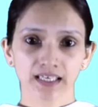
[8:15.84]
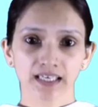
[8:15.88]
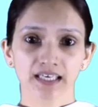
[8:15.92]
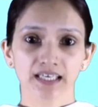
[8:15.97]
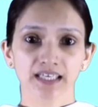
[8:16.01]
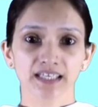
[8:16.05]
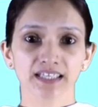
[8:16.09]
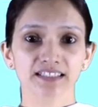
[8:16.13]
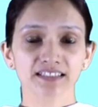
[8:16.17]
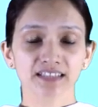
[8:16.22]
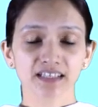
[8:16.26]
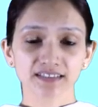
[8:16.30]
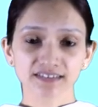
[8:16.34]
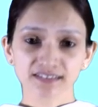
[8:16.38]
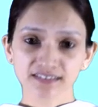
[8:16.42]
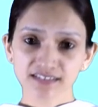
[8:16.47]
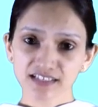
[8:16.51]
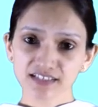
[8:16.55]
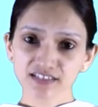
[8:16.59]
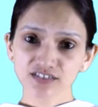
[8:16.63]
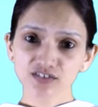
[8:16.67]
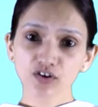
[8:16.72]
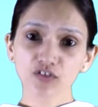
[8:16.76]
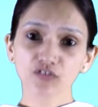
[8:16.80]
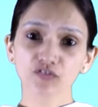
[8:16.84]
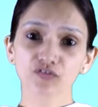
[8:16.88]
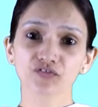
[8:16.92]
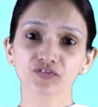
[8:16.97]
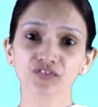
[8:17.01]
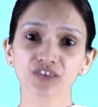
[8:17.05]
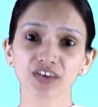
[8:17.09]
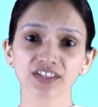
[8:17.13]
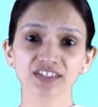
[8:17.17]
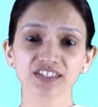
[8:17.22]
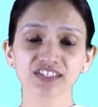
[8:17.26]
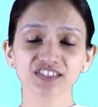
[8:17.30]
It consists of
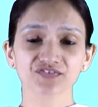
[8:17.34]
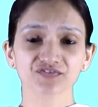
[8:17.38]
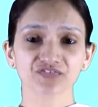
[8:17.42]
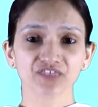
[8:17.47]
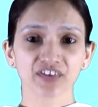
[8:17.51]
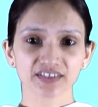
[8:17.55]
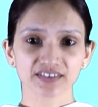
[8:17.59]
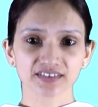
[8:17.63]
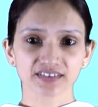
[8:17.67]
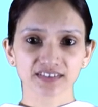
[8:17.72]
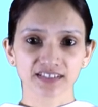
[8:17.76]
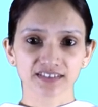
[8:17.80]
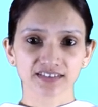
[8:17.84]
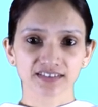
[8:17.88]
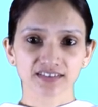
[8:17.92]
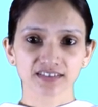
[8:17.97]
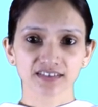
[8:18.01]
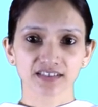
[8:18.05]
various facets,